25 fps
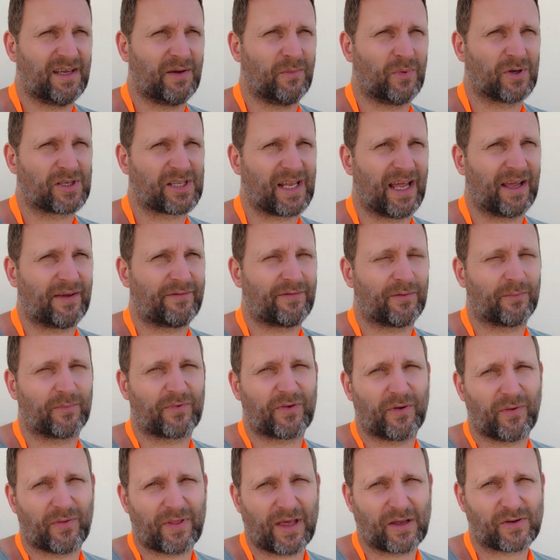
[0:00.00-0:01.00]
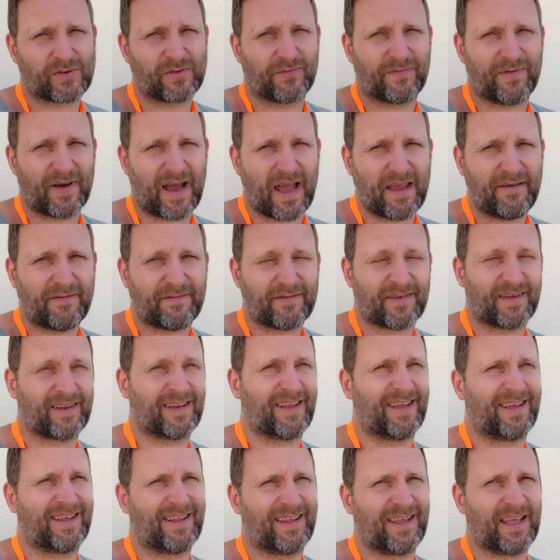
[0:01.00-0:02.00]
It was like from 2005, and
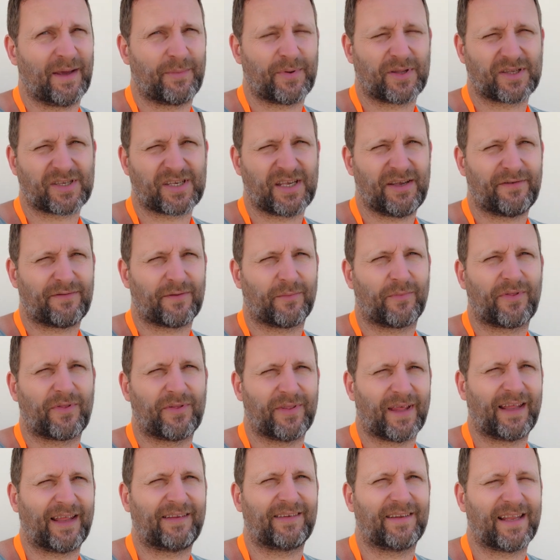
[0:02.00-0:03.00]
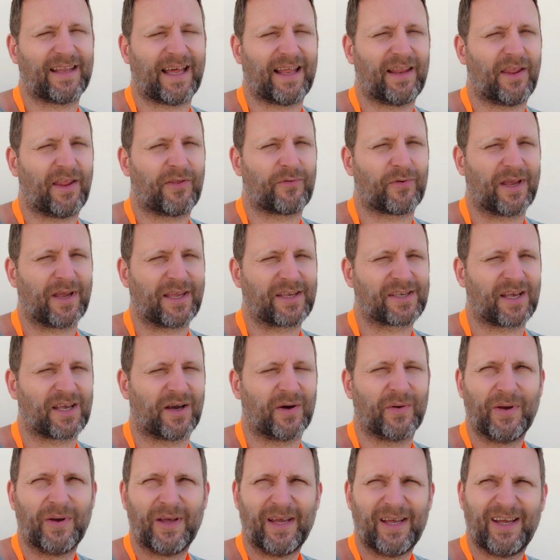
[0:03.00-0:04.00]
the Gibbon Sea from 1993.
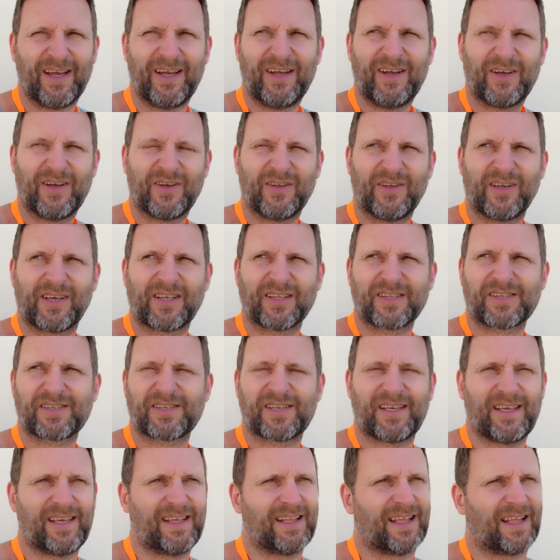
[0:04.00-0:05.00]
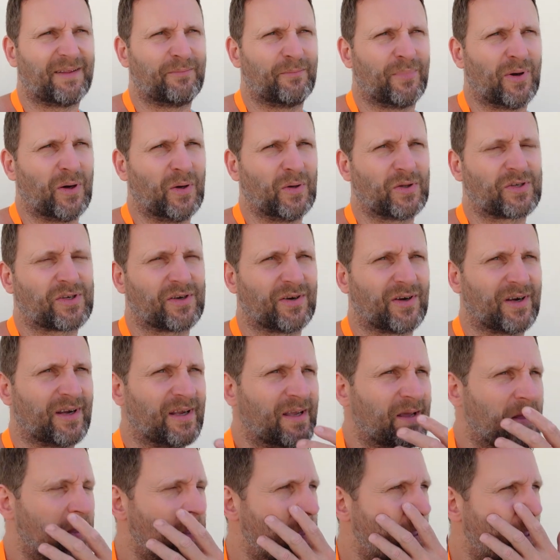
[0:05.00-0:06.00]
So, you can see that boats are
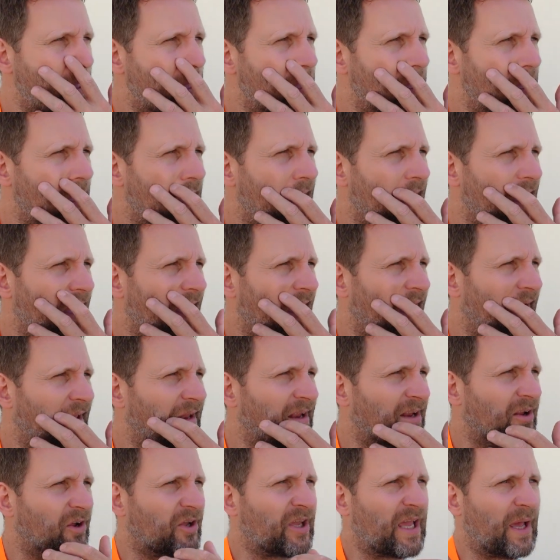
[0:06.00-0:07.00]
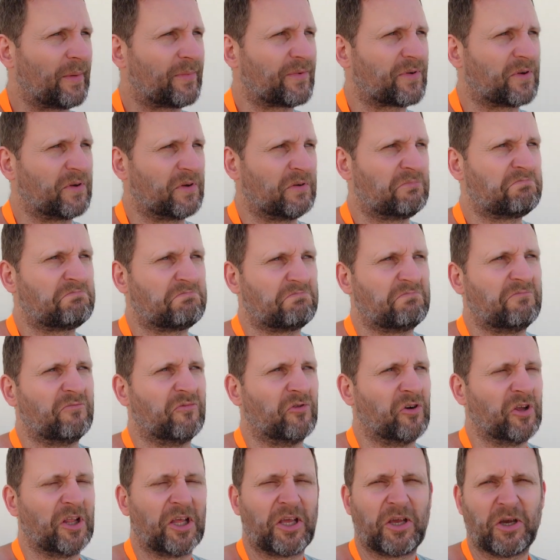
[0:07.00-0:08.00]
that are kept
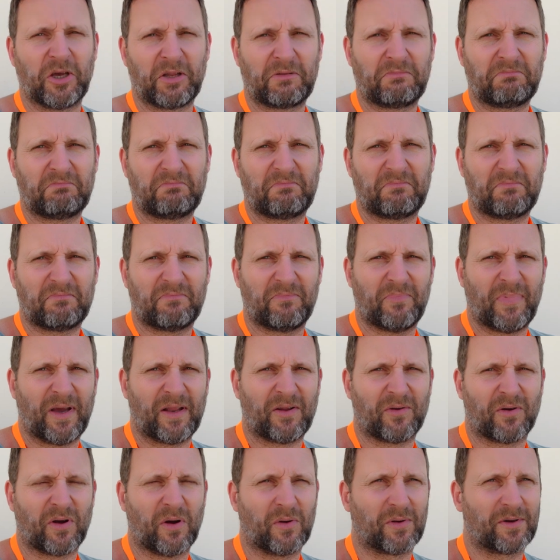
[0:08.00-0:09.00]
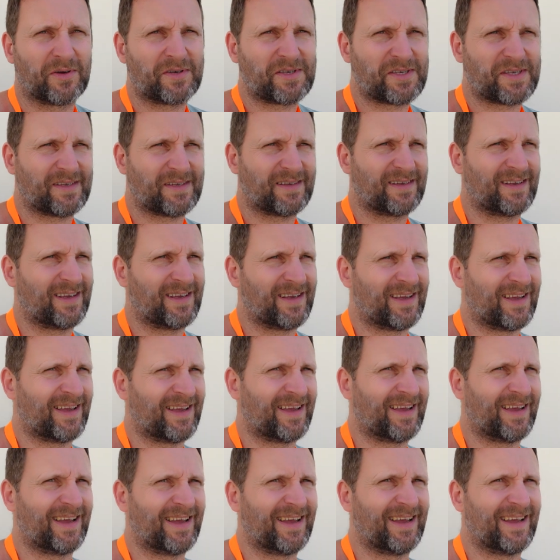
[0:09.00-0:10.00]
really good by their owners.
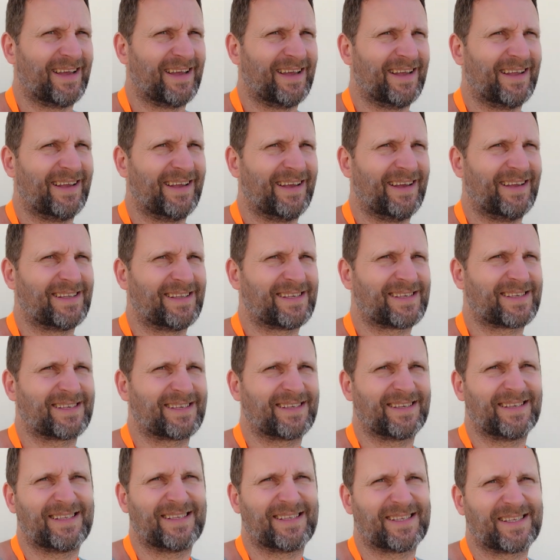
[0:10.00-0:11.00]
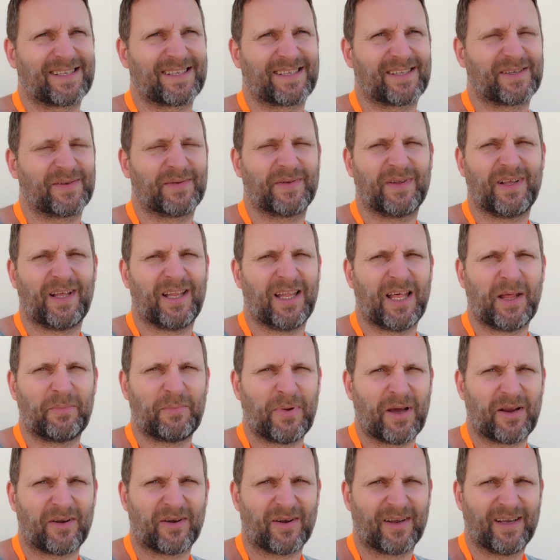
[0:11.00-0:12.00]
It's a lot
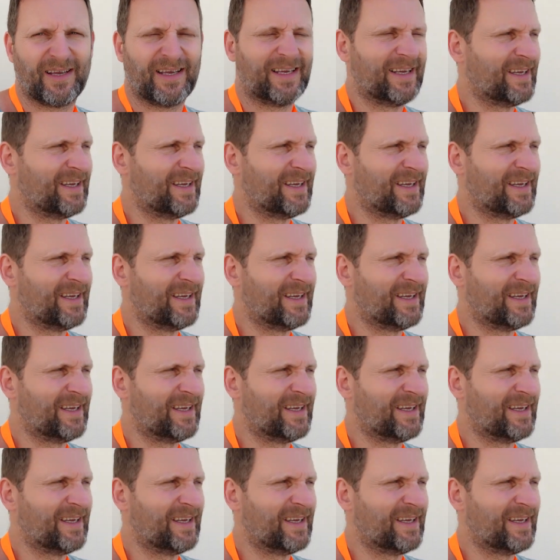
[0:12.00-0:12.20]
better.